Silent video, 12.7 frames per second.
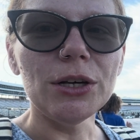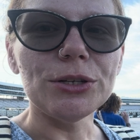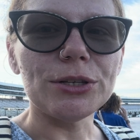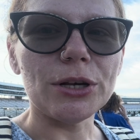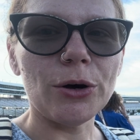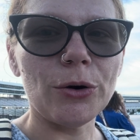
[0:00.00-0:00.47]

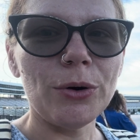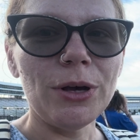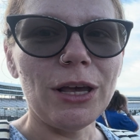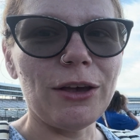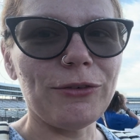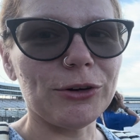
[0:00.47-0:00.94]
So
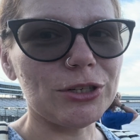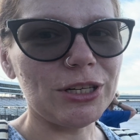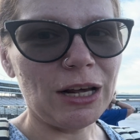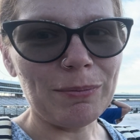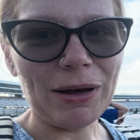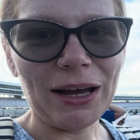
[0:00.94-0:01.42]
if you're
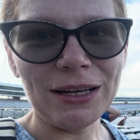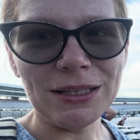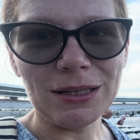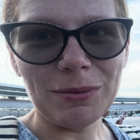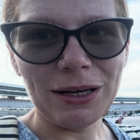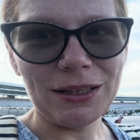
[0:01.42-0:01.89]
stuck behind
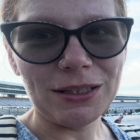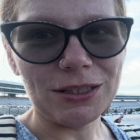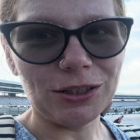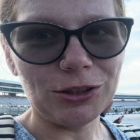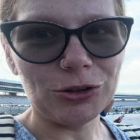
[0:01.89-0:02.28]
somebody that's going